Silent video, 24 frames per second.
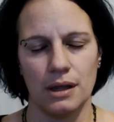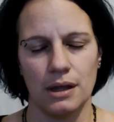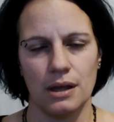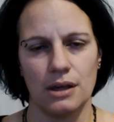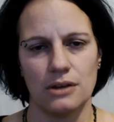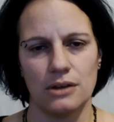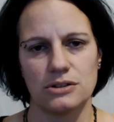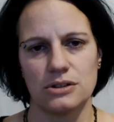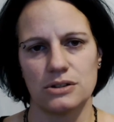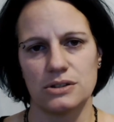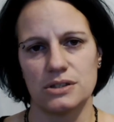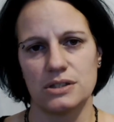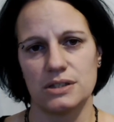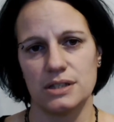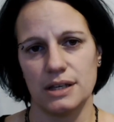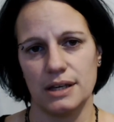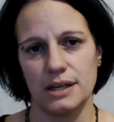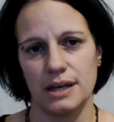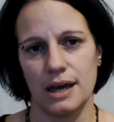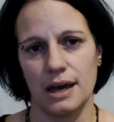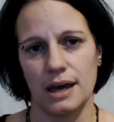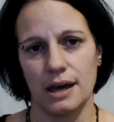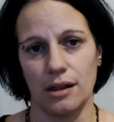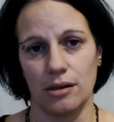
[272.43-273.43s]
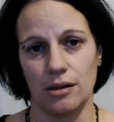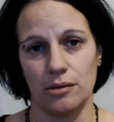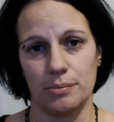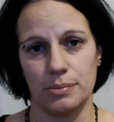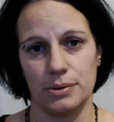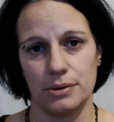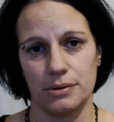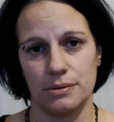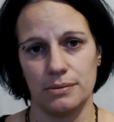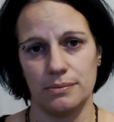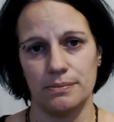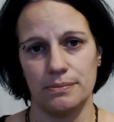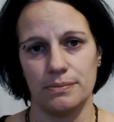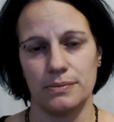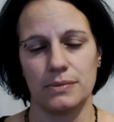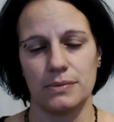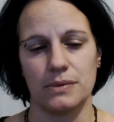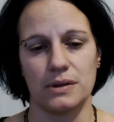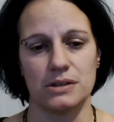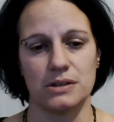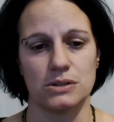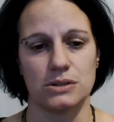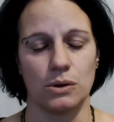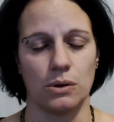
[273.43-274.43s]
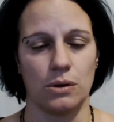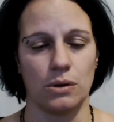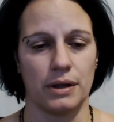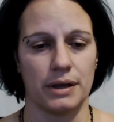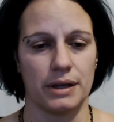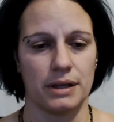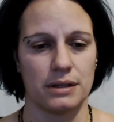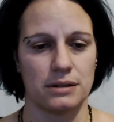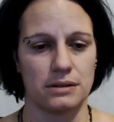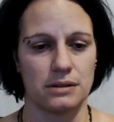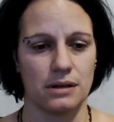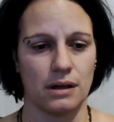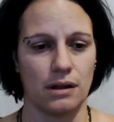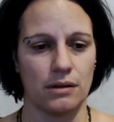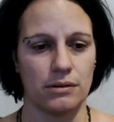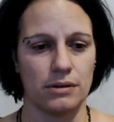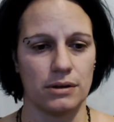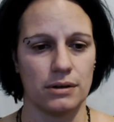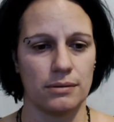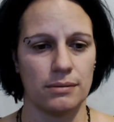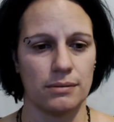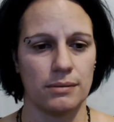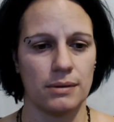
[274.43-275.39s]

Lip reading: So seek help is all I can tell you.